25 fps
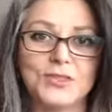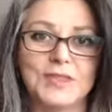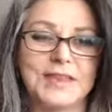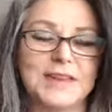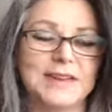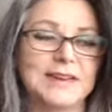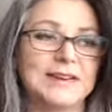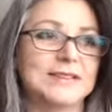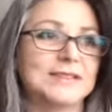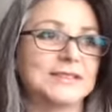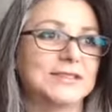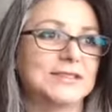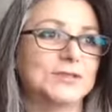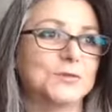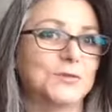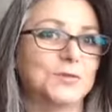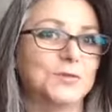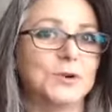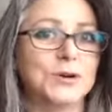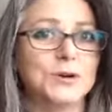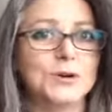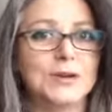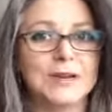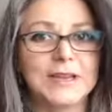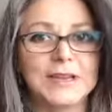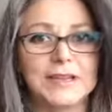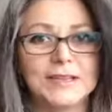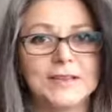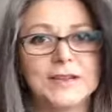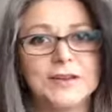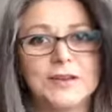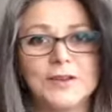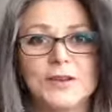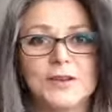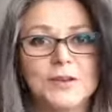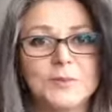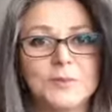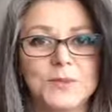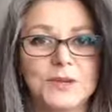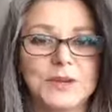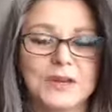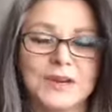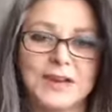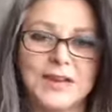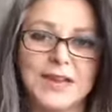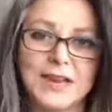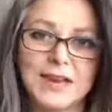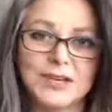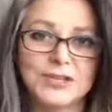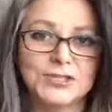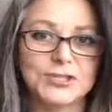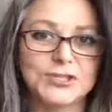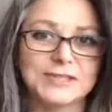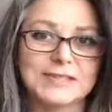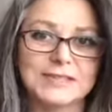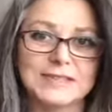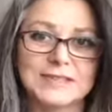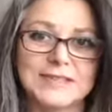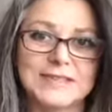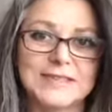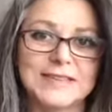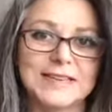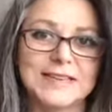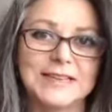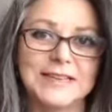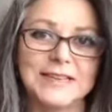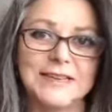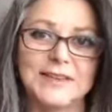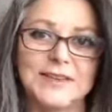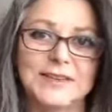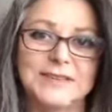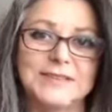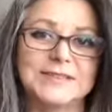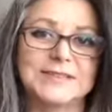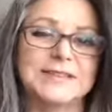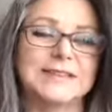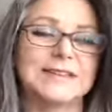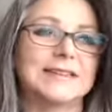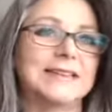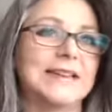and it's ruining their communication skills and